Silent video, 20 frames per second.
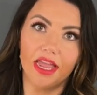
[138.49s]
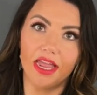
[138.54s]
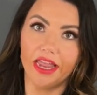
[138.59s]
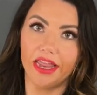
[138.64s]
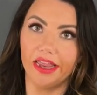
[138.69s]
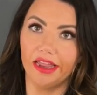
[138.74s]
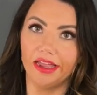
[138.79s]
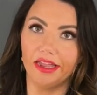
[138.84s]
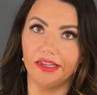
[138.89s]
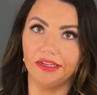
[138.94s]

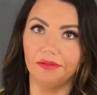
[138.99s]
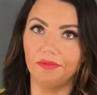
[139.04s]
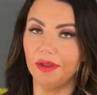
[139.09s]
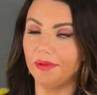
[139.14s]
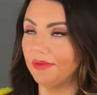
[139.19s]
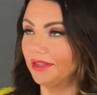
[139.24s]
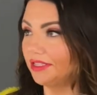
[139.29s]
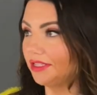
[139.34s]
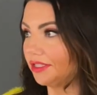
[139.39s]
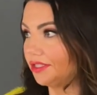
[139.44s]
and
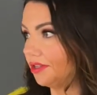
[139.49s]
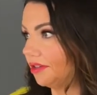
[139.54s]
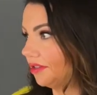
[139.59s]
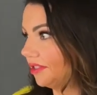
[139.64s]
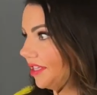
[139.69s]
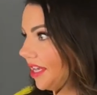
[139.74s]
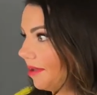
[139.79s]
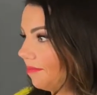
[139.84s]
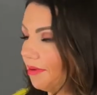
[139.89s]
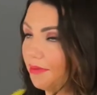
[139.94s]
maybe it's a certain
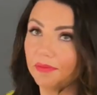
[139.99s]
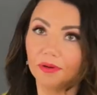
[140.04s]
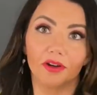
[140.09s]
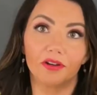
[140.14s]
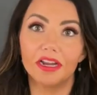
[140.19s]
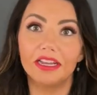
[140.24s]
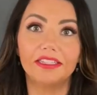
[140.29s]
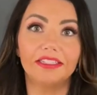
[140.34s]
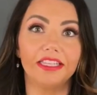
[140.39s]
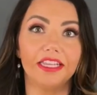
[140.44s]
type of
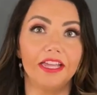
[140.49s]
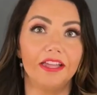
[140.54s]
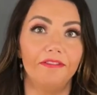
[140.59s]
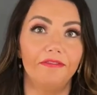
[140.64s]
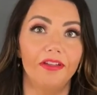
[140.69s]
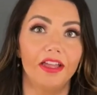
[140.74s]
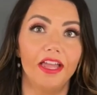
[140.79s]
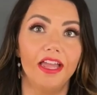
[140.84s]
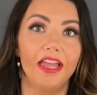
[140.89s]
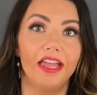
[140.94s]
progressive,